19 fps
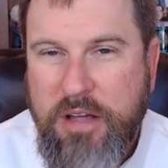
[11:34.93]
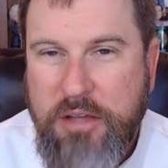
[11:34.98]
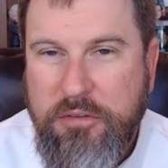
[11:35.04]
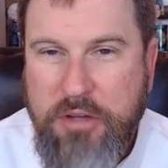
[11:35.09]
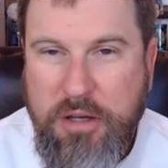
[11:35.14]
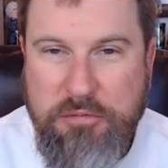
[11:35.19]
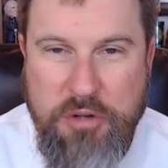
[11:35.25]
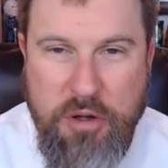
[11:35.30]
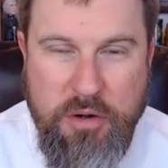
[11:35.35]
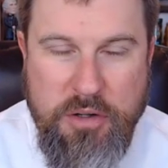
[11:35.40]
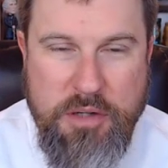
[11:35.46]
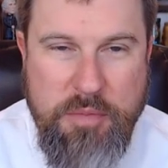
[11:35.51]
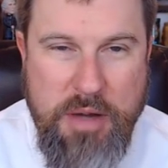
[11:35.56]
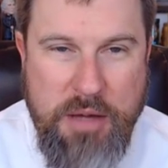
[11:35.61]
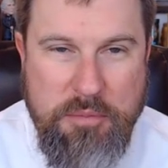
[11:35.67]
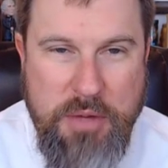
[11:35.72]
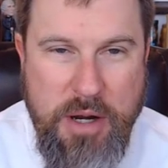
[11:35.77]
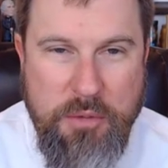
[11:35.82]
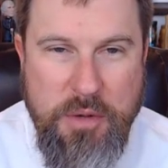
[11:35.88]
as I've talked
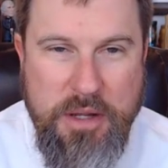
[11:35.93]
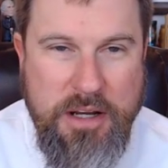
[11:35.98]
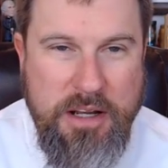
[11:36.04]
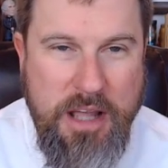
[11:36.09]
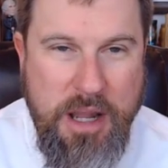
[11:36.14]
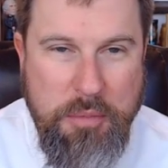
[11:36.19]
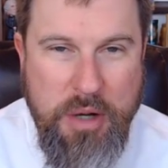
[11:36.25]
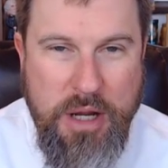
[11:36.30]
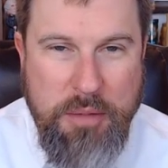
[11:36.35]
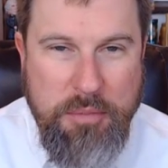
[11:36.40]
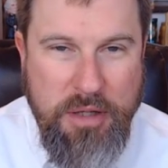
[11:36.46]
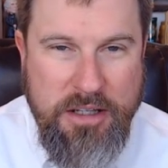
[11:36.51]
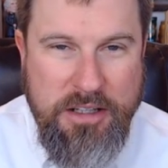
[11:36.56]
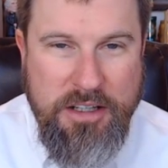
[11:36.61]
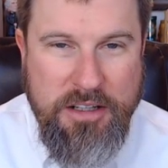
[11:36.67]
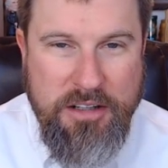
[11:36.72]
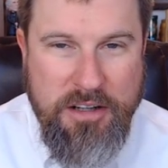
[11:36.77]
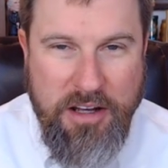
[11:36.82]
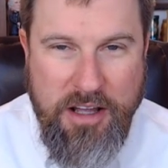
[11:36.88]
about in my Reading Abraham
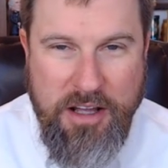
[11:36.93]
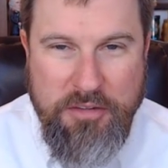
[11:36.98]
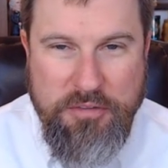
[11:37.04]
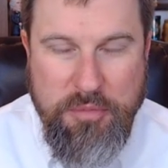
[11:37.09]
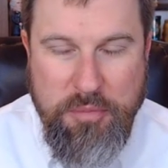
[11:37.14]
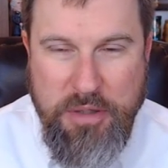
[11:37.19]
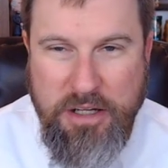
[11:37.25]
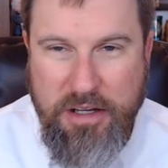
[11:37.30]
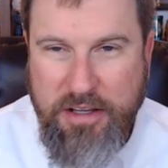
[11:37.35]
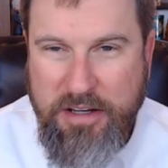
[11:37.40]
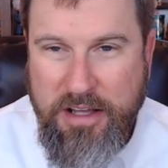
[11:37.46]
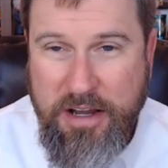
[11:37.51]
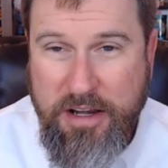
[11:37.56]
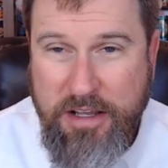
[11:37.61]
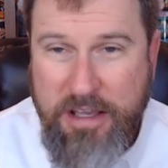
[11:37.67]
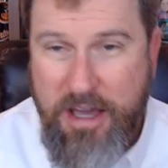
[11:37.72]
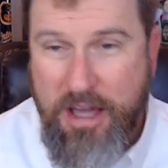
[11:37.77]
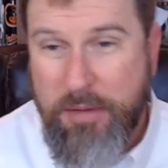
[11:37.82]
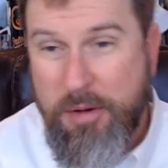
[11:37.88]
Lincoln class at
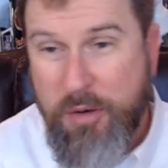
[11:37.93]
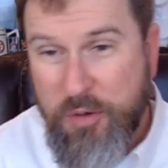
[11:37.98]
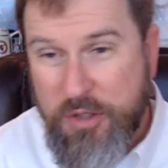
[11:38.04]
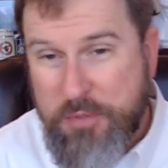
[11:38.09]
McClanahan Academy,